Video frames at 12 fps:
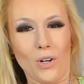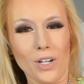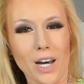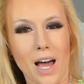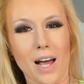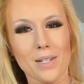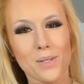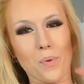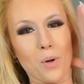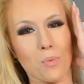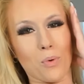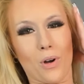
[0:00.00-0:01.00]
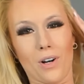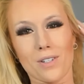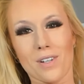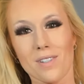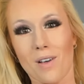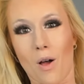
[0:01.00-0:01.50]
a lot less when a bra
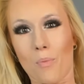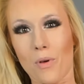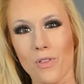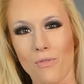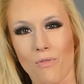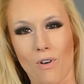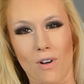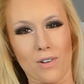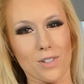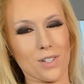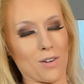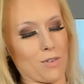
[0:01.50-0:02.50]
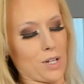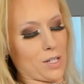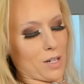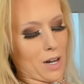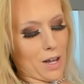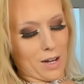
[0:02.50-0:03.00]
does up at the front,
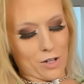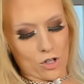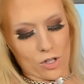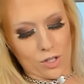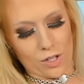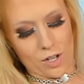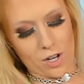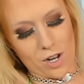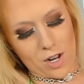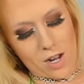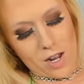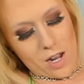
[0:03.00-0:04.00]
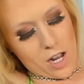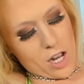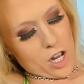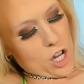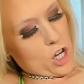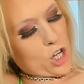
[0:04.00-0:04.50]
honestly. It
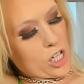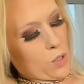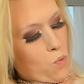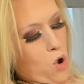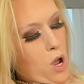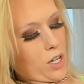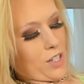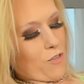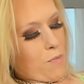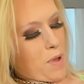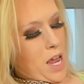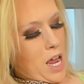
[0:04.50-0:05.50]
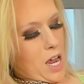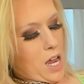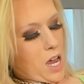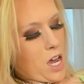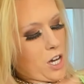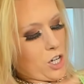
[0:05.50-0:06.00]
just works for me.
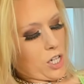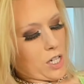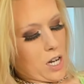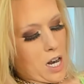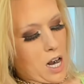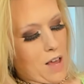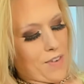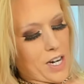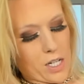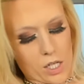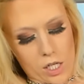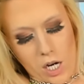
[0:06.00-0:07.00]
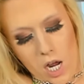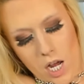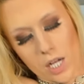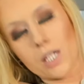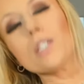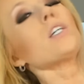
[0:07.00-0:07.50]
I just love it.
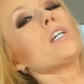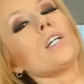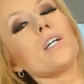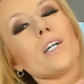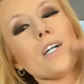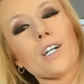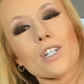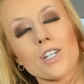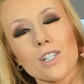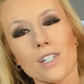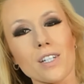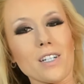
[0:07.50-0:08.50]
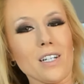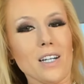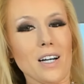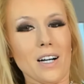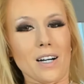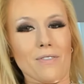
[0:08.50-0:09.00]
I
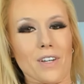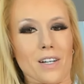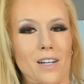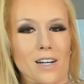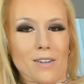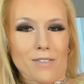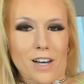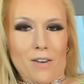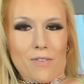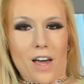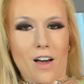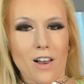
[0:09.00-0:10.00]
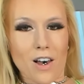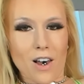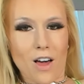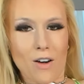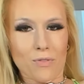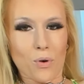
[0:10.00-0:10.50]
love it. I
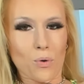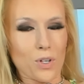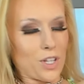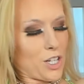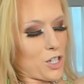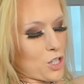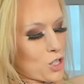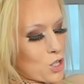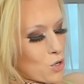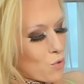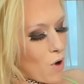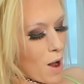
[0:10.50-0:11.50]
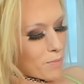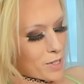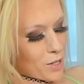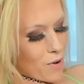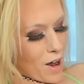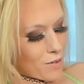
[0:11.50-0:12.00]
love all of these straps
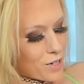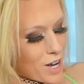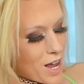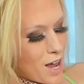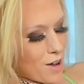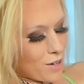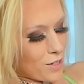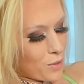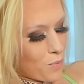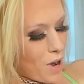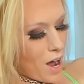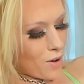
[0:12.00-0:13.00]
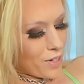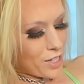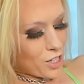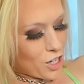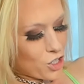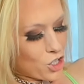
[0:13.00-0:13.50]
around here as well.
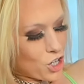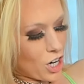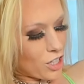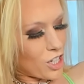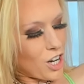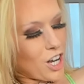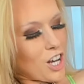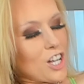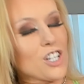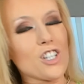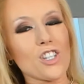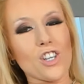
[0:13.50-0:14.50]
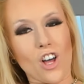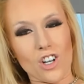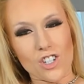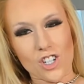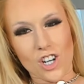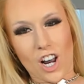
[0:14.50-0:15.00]
It's just
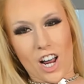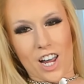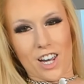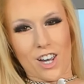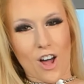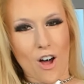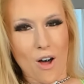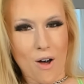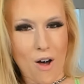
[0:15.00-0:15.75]
such a